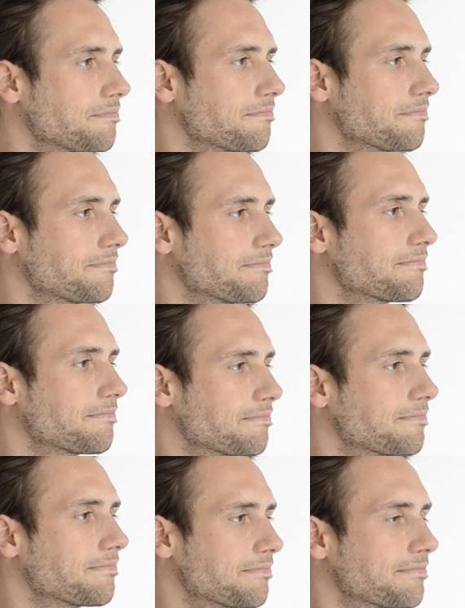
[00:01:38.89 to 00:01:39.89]

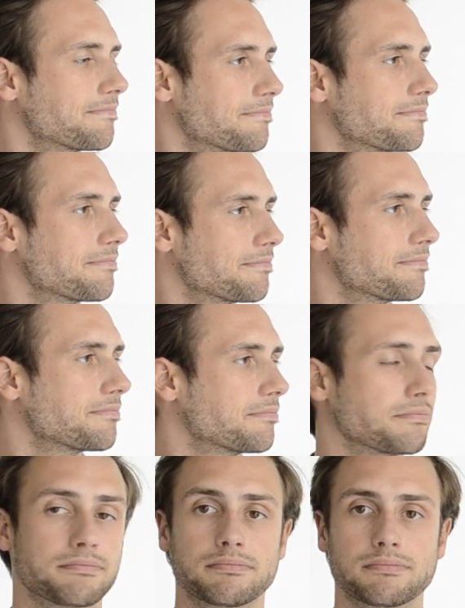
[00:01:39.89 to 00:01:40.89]

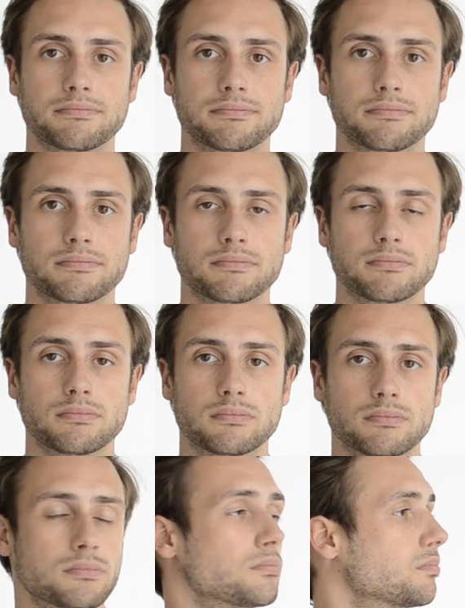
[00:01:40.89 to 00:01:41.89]

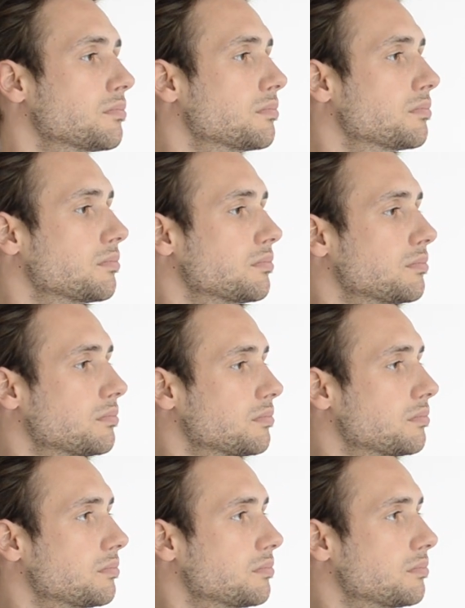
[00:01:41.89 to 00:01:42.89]

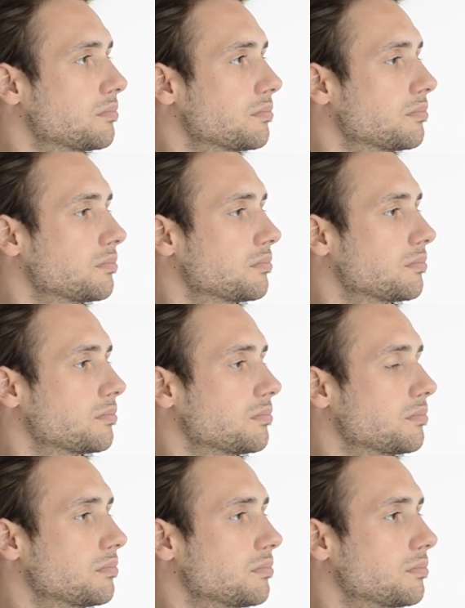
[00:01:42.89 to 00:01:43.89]

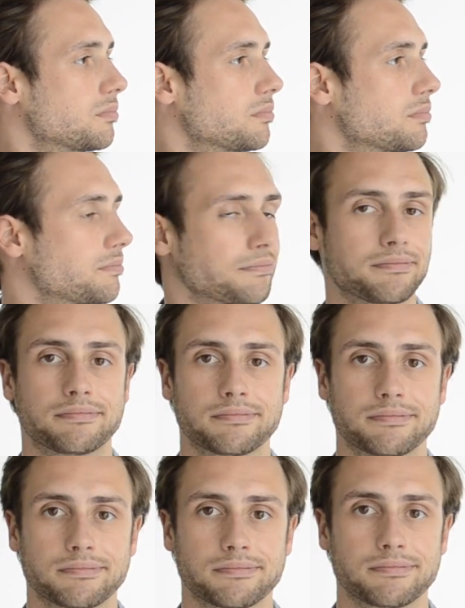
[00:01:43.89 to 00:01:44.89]

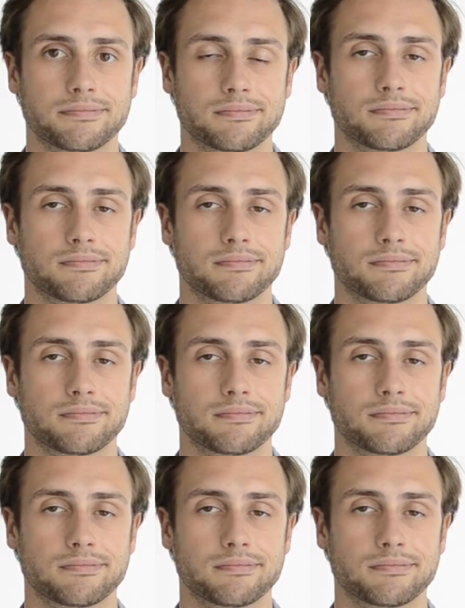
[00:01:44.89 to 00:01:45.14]
(not speaking)